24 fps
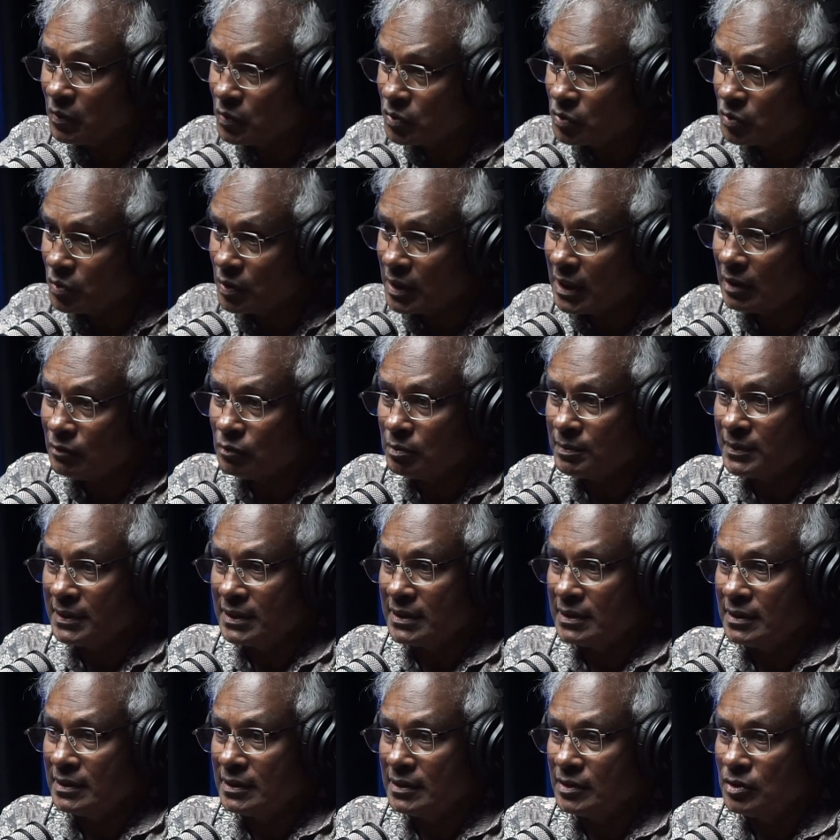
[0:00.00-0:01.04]
goes to government.
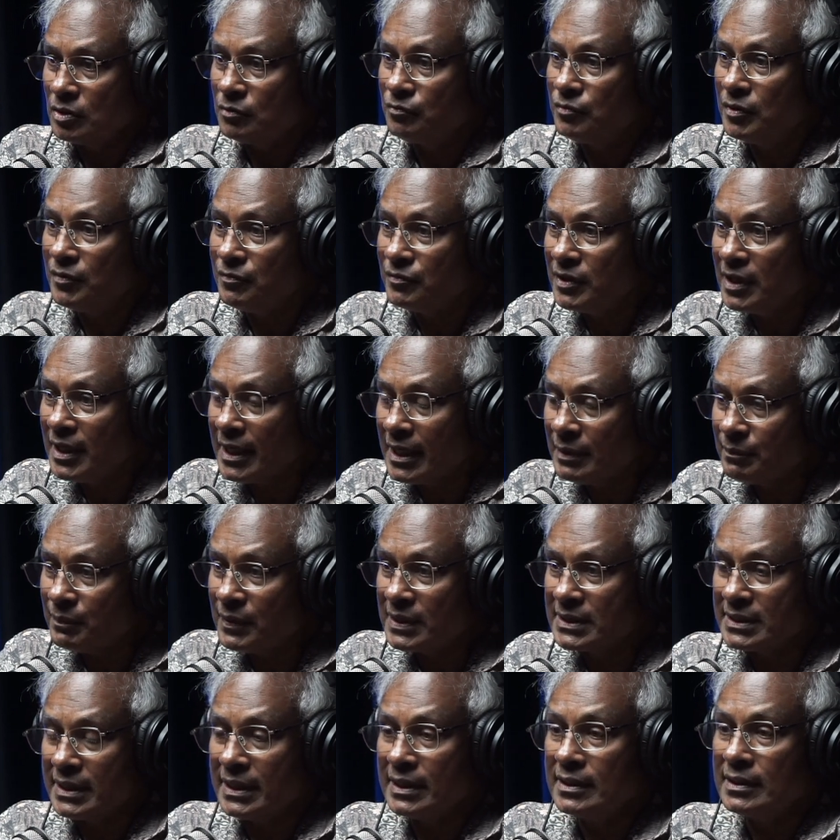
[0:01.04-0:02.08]
So
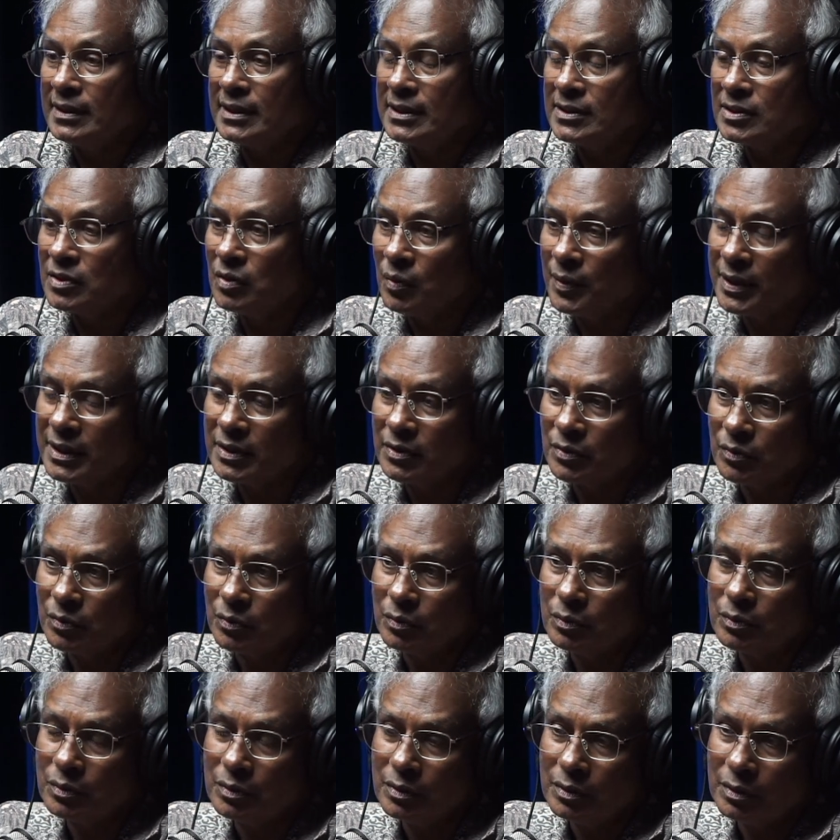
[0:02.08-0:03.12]
59% is going
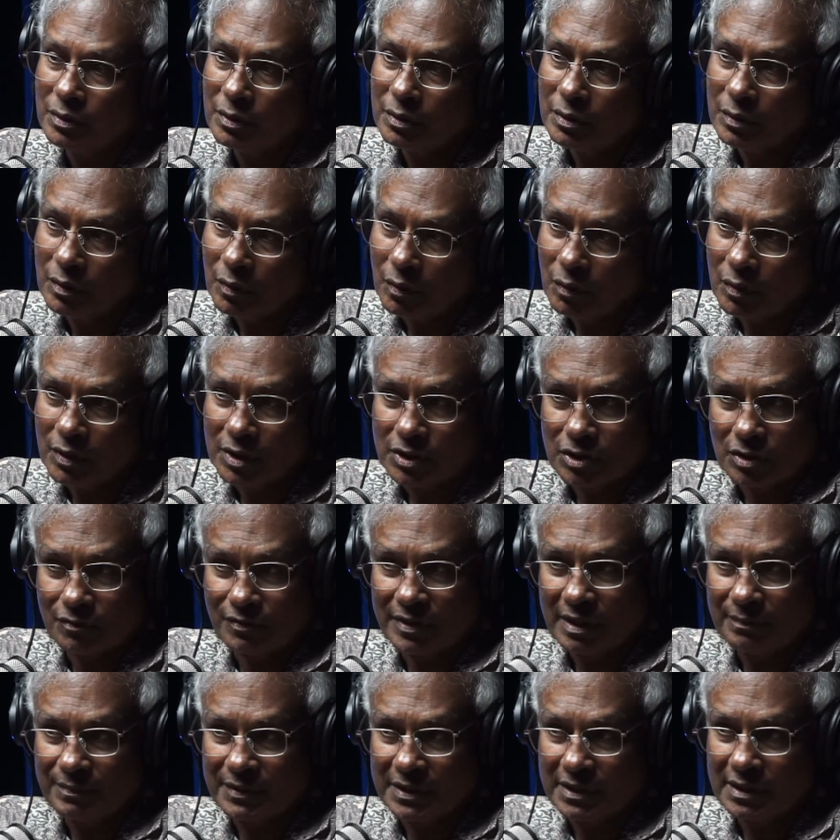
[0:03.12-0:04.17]
to owners of
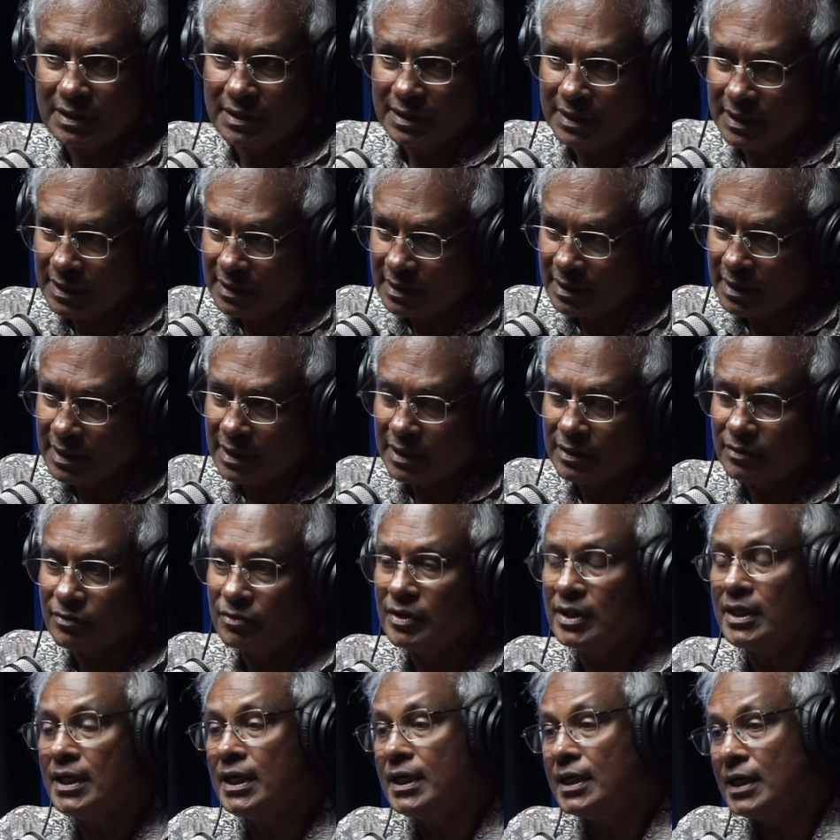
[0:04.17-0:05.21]
capital in the
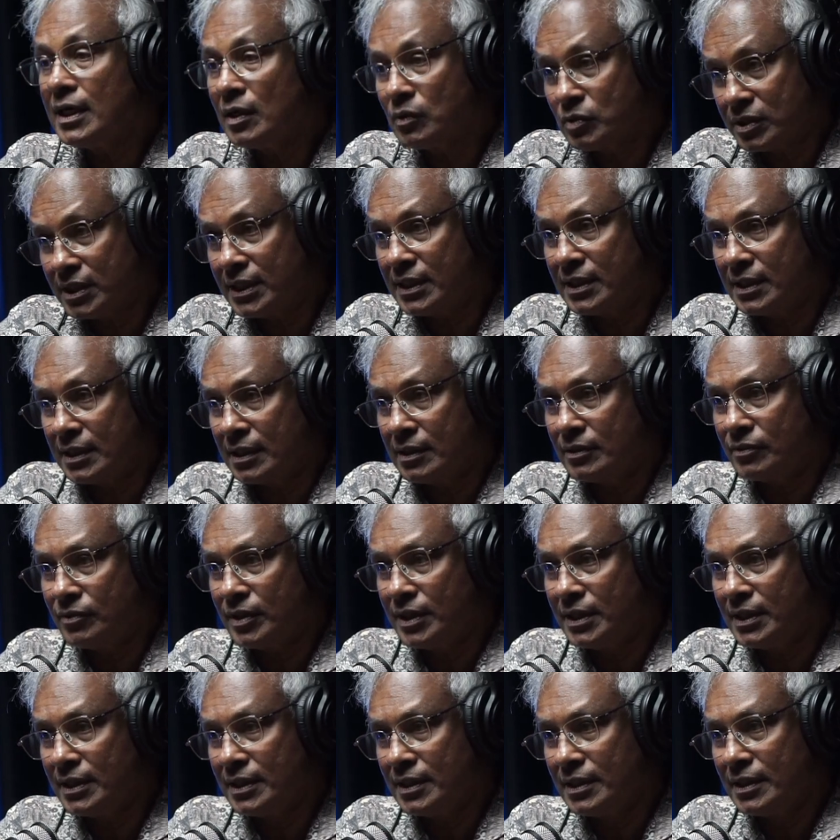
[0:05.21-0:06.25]
country and outside the
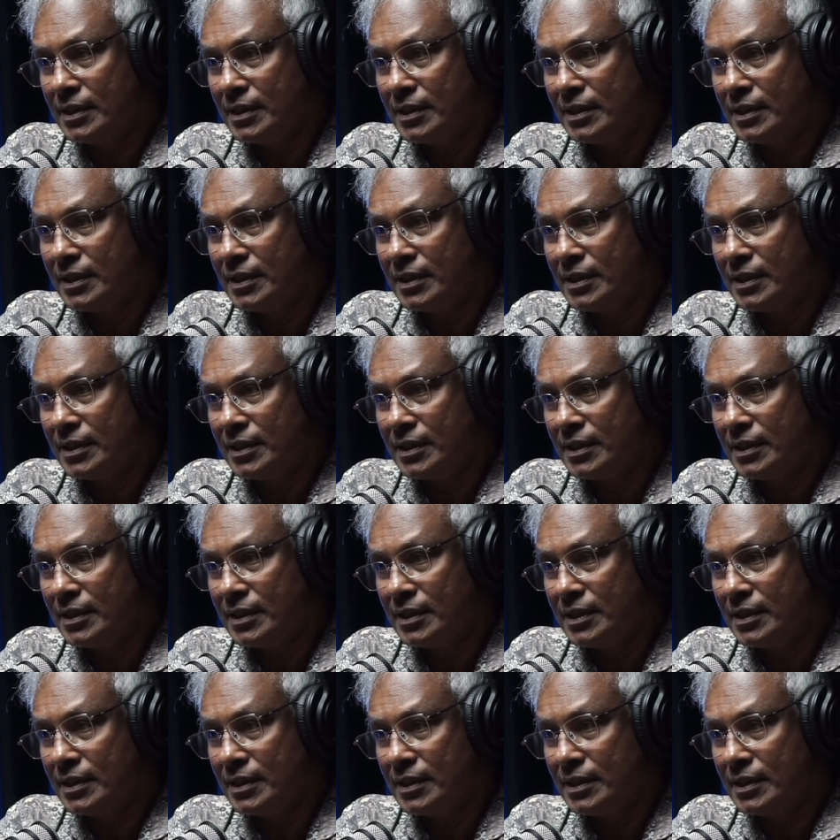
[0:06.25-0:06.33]
country.